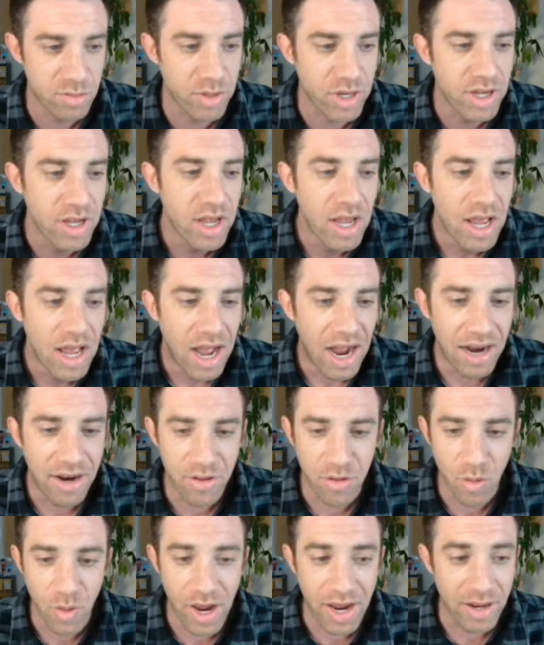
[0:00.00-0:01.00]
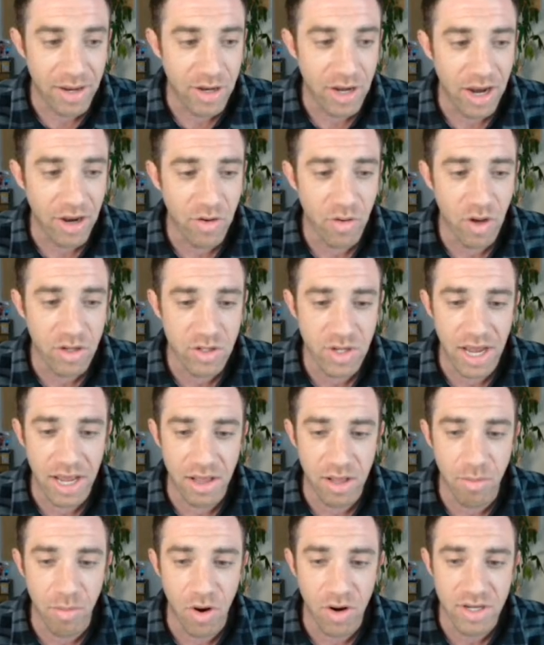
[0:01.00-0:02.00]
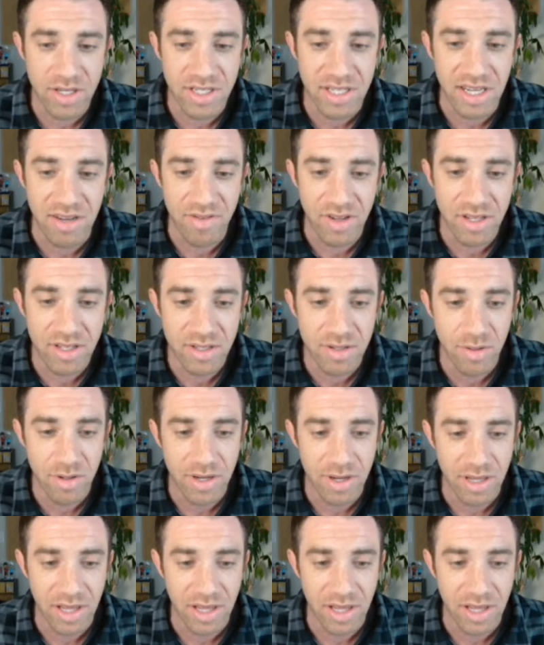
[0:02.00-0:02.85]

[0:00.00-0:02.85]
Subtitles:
But either way, now you also got Lamar Stevens,